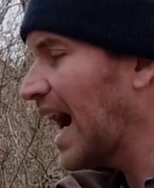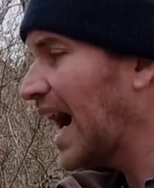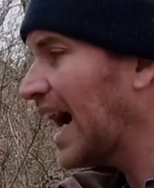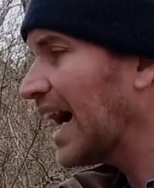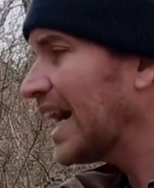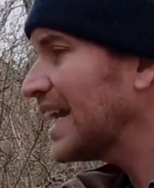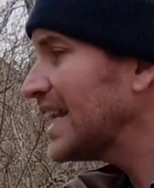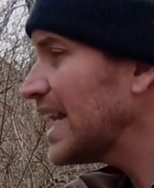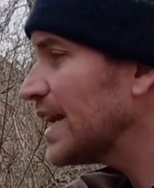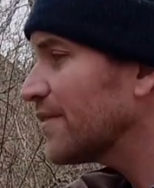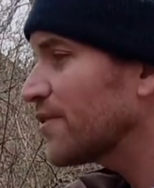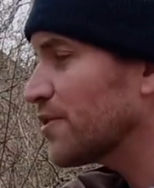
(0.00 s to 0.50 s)

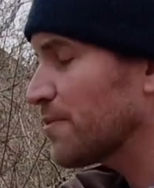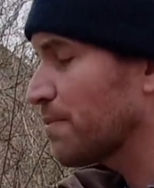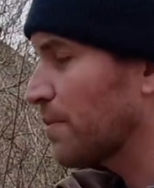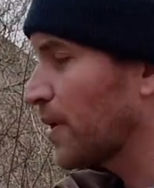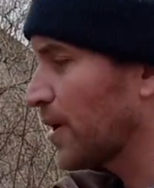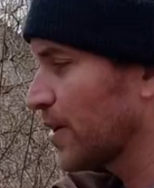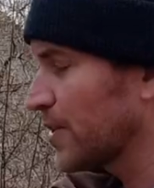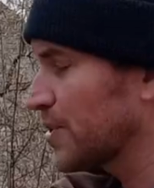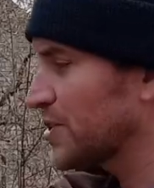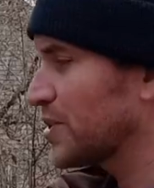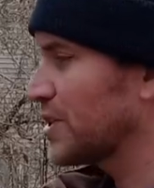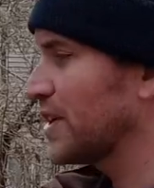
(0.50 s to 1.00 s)
I never
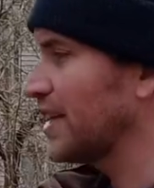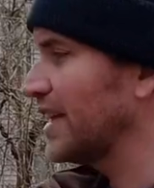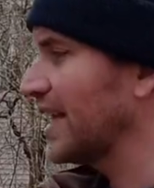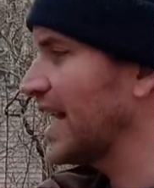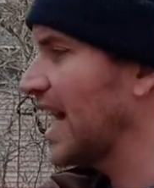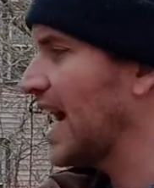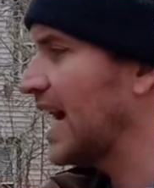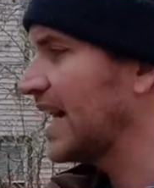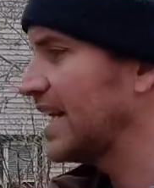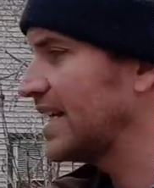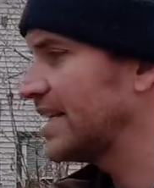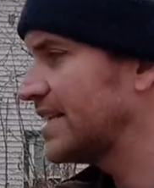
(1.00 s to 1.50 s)
personally
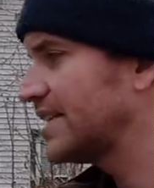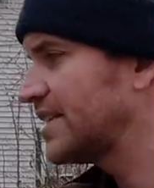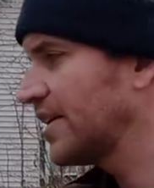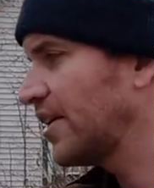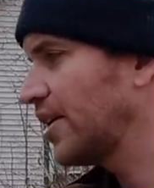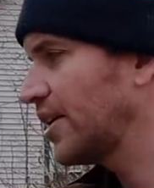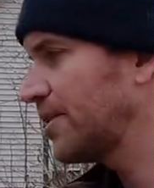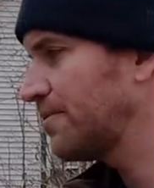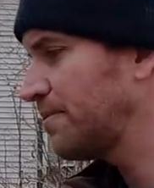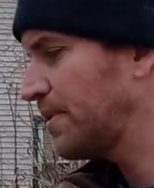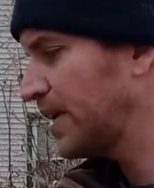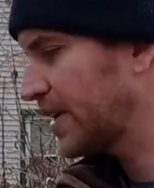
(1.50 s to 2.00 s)
had it
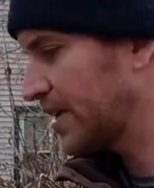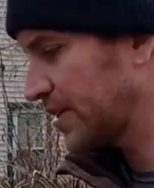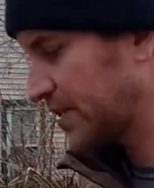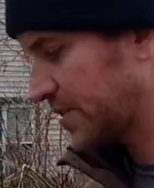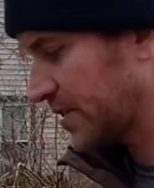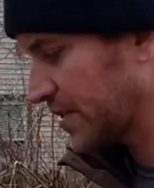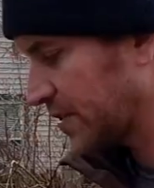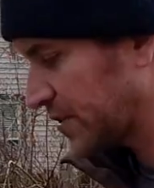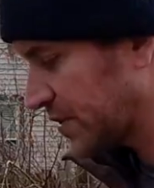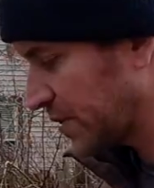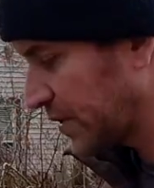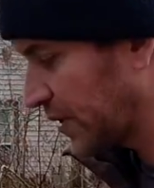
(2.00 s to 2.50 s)
done
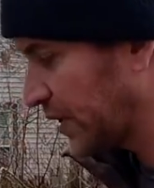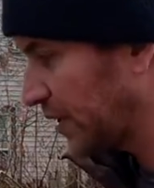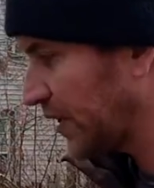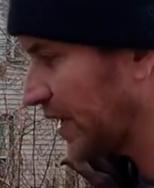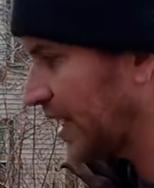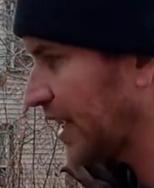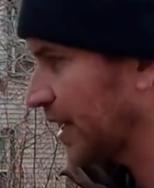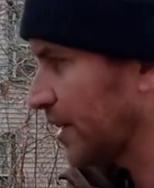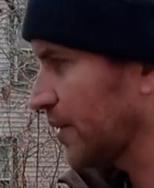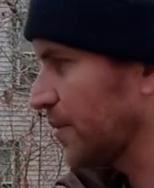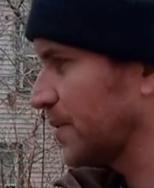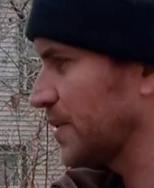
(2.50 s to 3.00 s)
because the soil
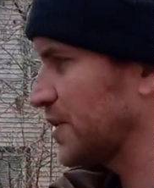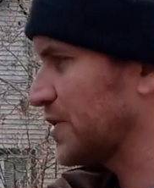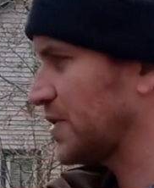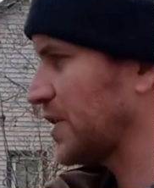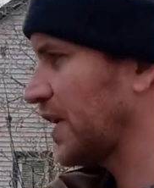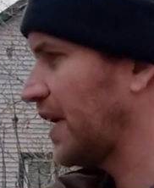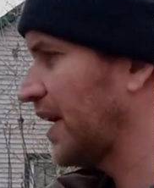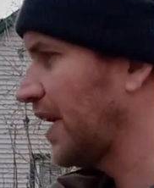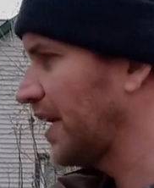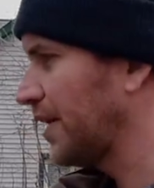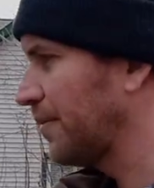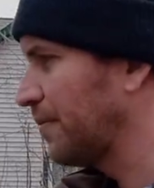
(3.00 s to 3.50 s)
here was
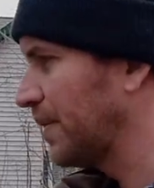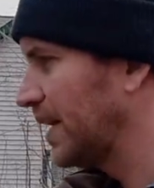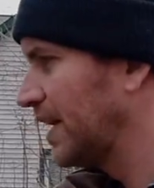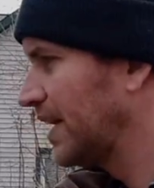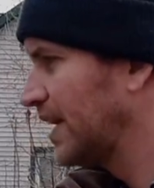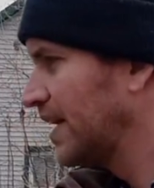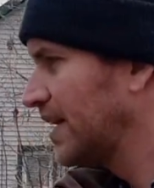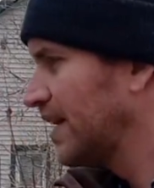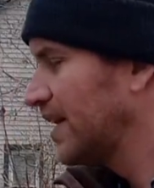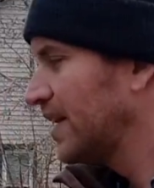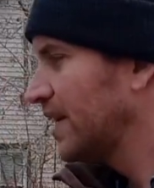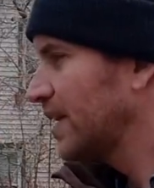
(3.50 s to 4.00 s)

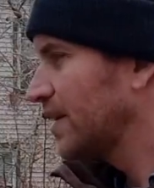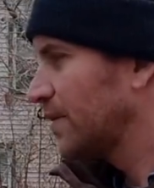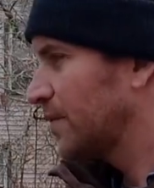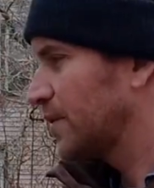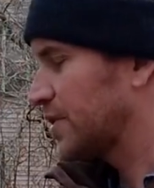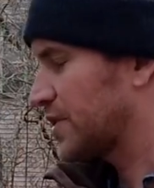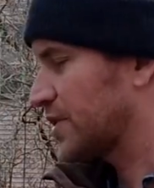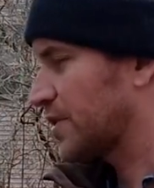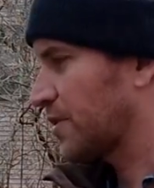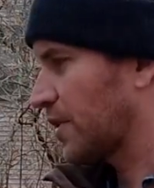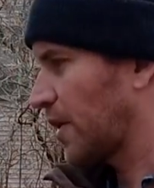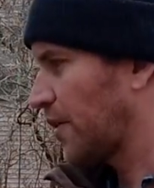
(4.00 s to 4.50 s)

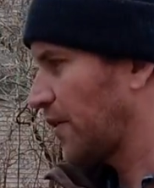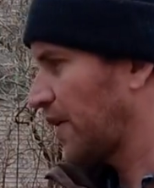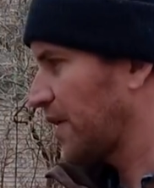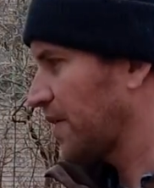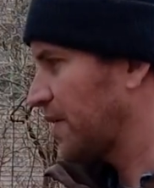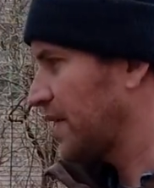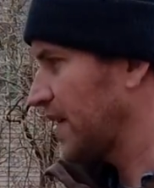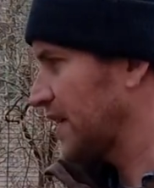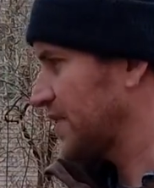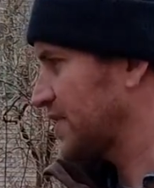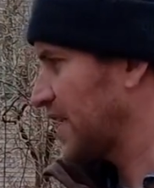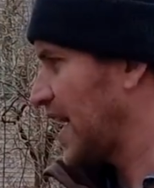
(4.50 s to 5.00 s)
growing
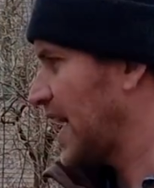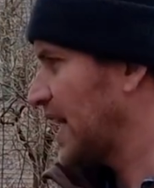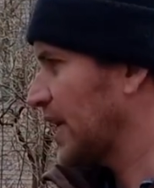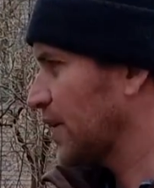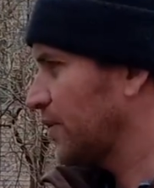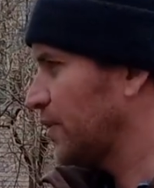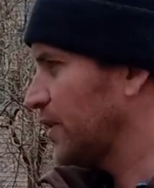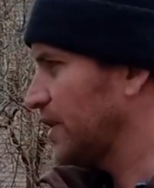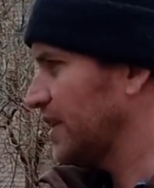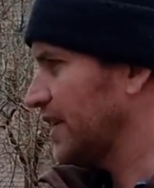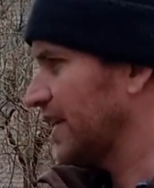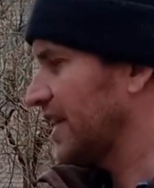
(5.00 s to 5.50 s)
things
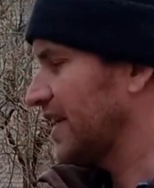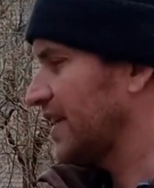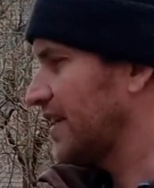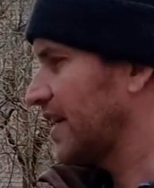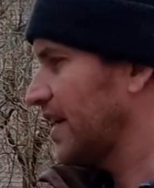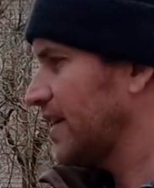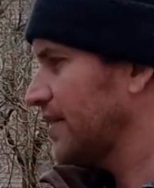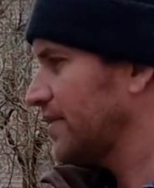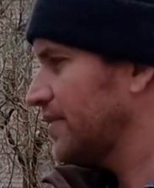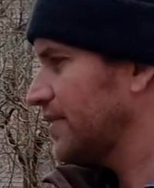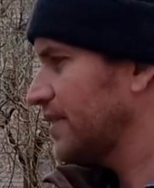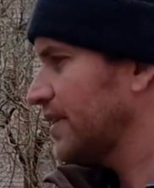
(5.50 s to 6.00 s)
adequately
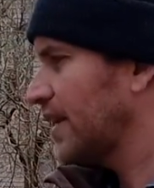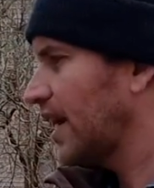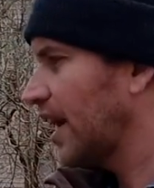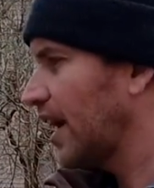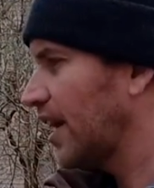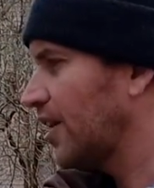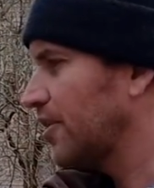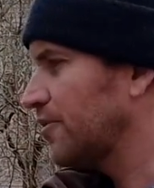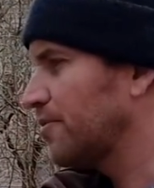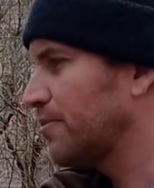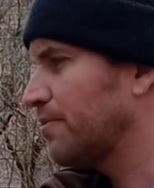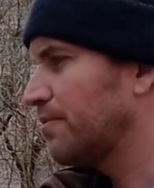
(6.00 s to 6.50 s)
enough.
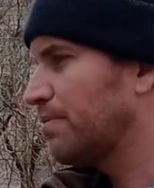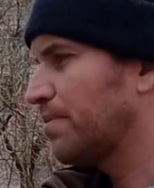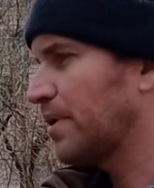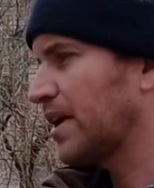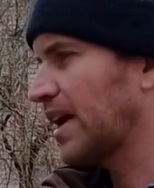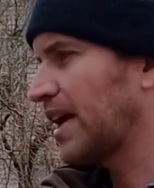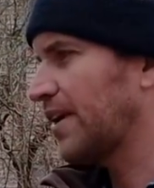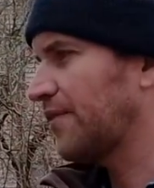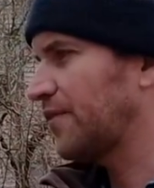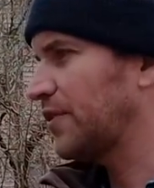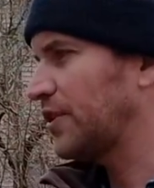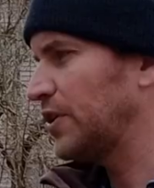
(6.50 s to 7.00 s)

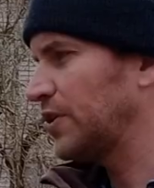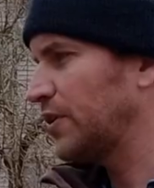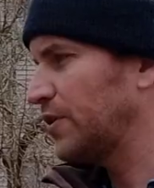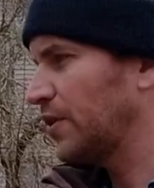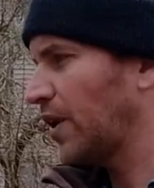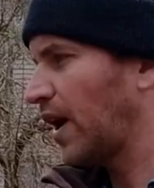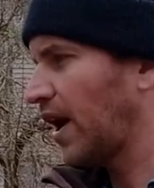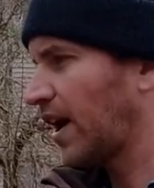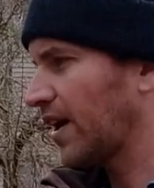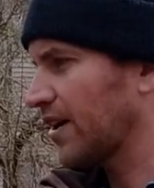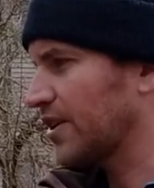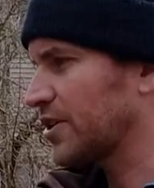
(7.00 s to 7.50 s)
But if
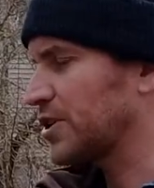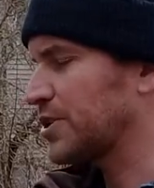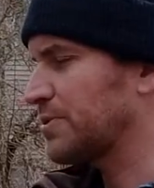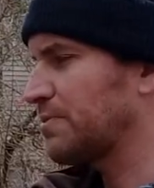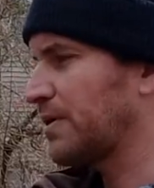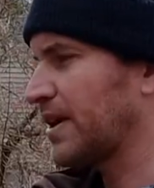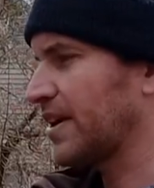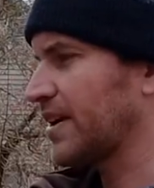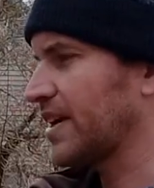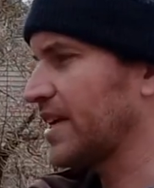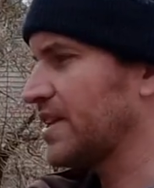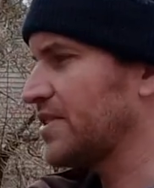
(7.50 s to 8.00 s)
you are
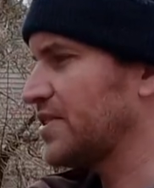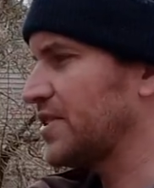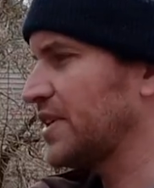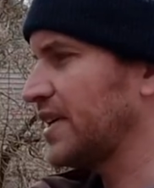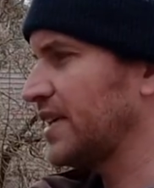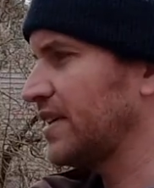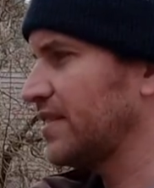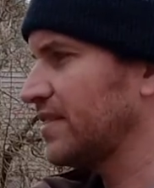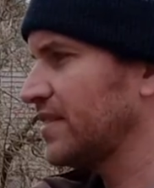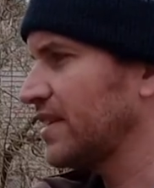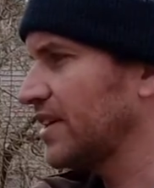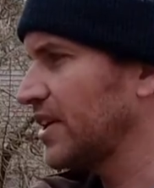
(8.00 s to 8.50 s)

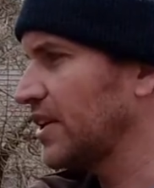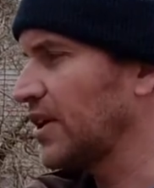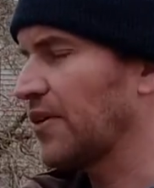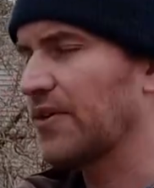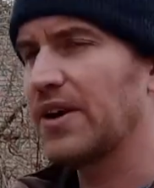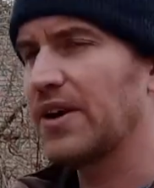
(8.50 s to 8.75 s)
experiencing,